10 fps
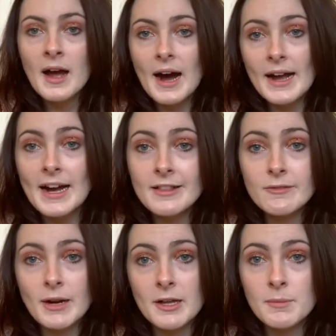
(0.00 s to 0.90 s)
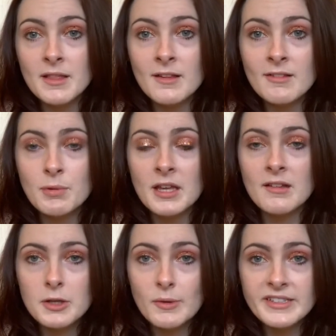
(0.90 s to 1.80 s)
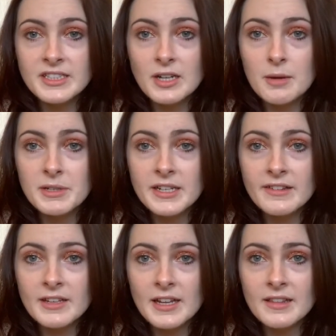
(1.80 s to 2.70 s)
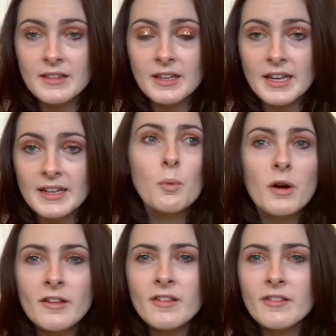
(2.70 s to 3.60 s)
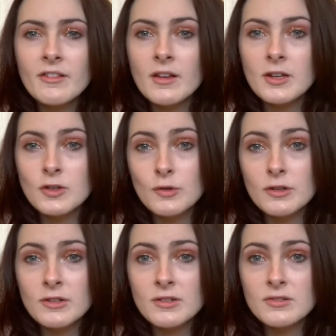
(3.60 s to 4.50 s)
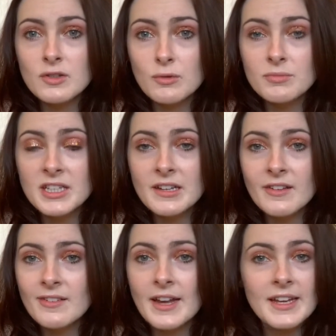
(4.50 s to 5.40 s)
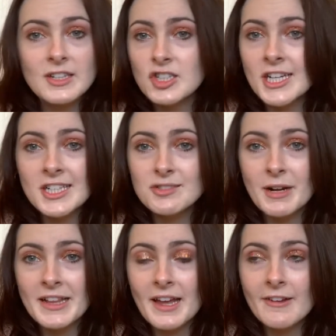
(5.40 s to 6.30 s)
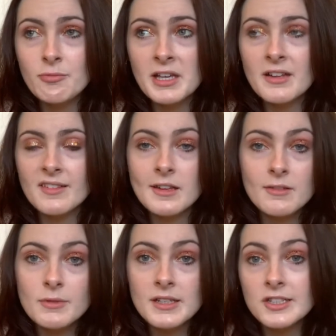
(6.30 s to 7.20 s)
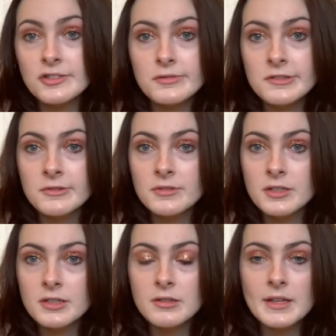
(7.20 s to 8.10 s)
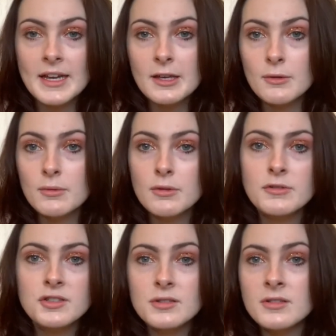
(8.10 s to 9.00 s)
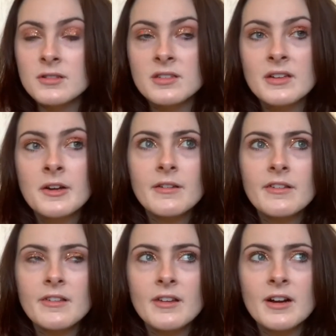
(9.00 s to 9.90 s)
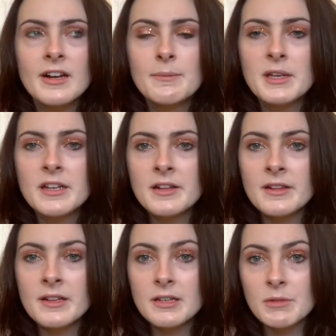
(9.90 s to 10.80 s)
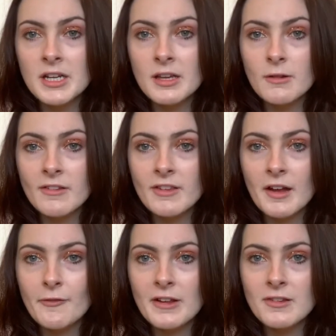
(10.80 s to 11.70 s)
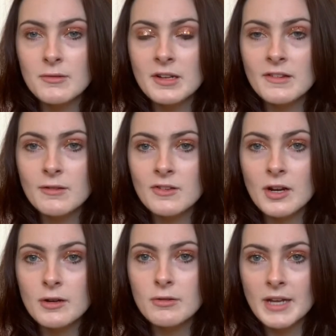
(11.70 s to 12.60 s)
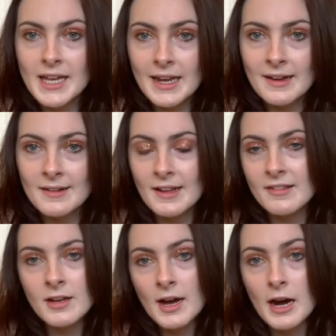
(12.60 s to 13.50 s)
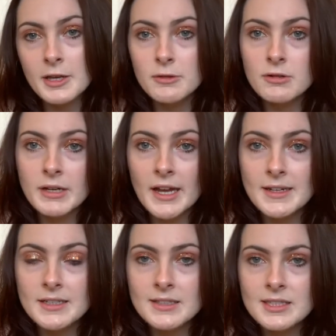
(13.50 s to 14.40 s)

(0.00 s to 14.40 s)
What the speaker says: I highly recommend this because USC taught me this, and once a tutor told me this, like, it changed my life, because it's really true, like you shouldn't start immediately limiting yourself as soon as you start creating. That's not how you create.